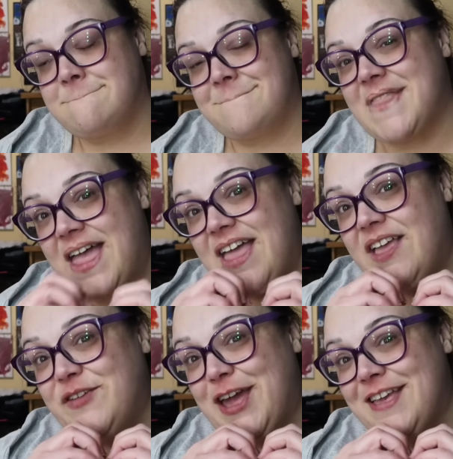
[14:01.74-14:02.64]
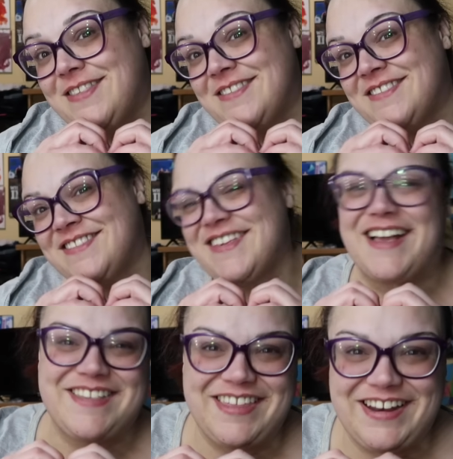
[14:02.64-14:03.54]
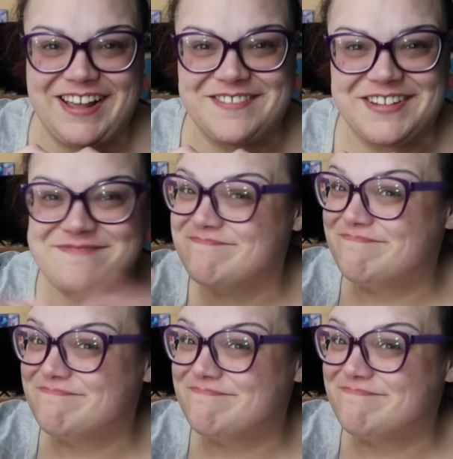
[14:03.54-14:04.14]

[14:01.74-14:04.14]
I love you guys. I'll see you in the next one.